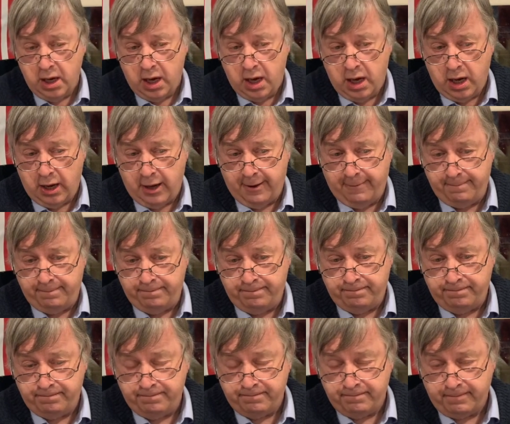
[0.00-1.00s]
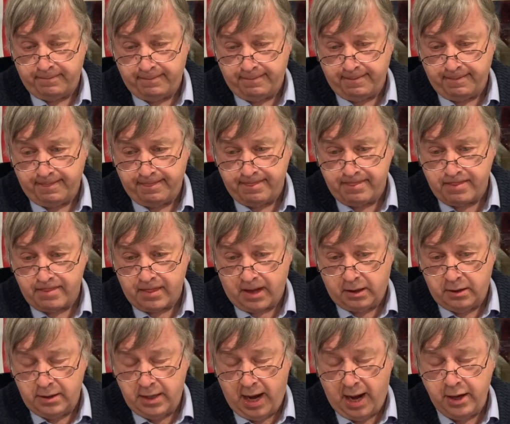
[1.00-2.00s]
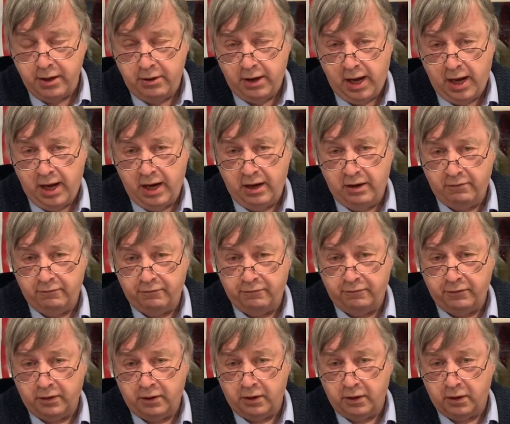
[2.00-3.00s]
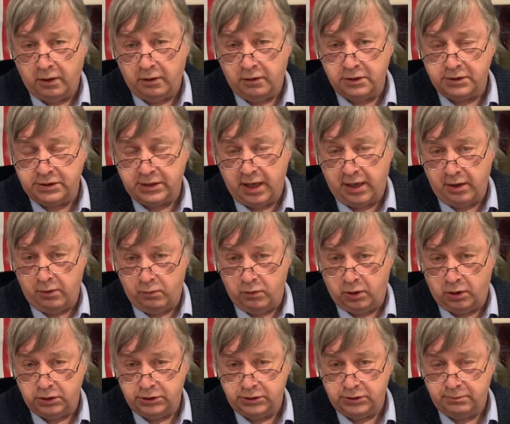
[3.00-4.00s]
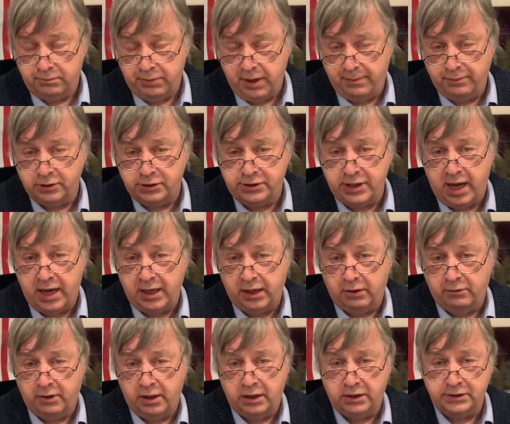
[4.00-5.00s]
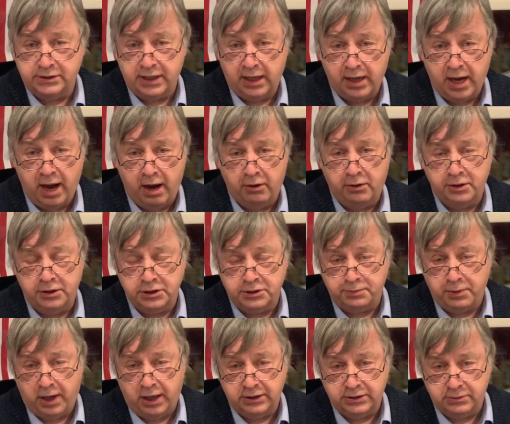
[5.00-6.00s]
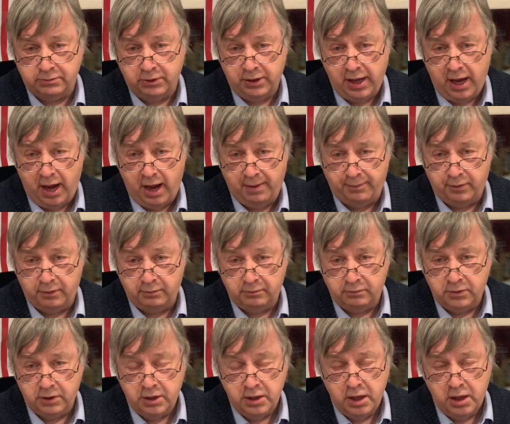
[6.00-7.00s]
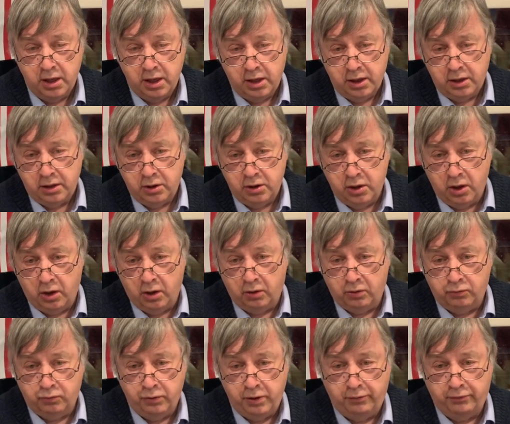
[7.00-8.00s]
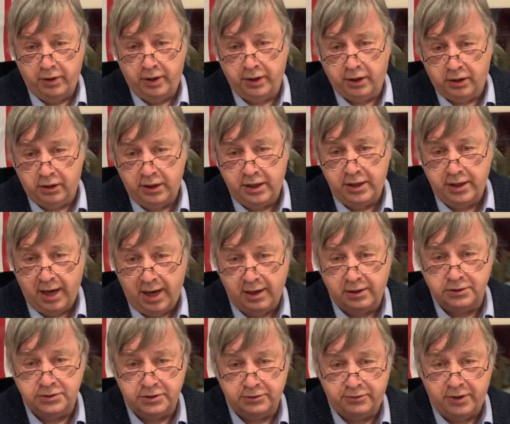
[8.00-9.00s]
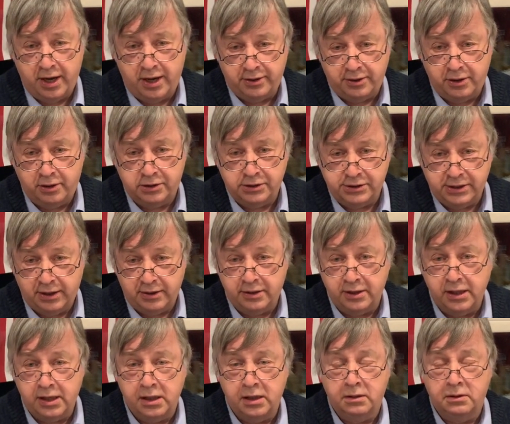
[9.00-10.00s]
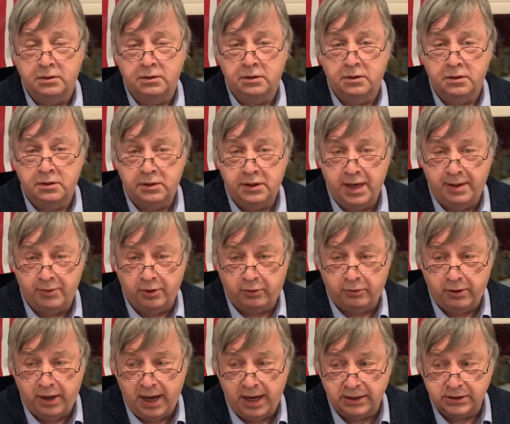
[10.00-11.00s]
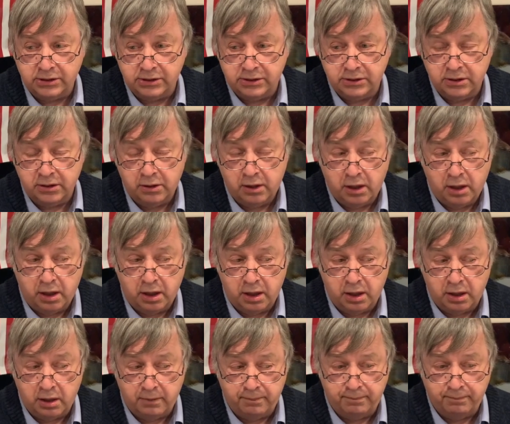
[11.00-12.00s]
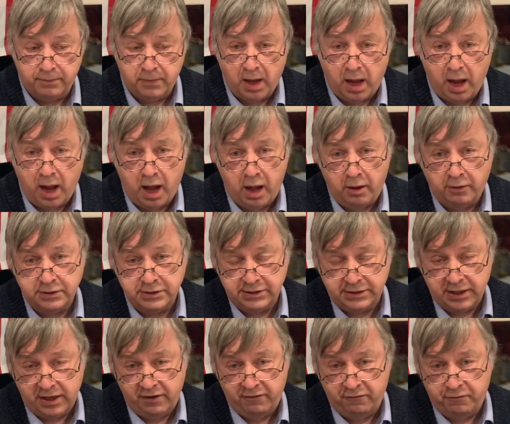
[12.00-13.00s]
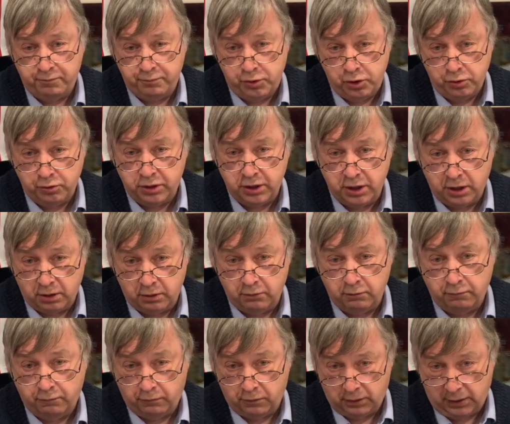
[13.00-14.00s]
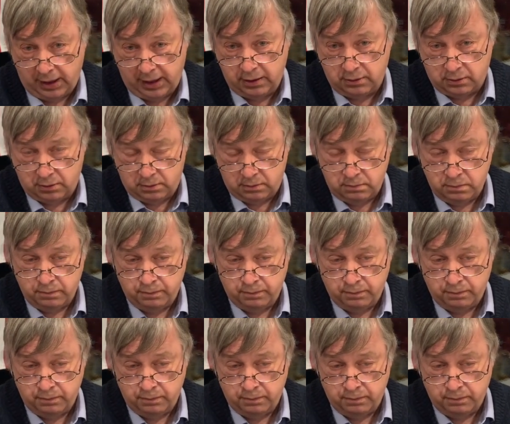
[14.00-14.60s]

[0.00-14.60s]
now you have this getting worse, people standing around saying, how could this possibly happen? You know, we run a clean house around here, said the Democrats. I'll save puking for later.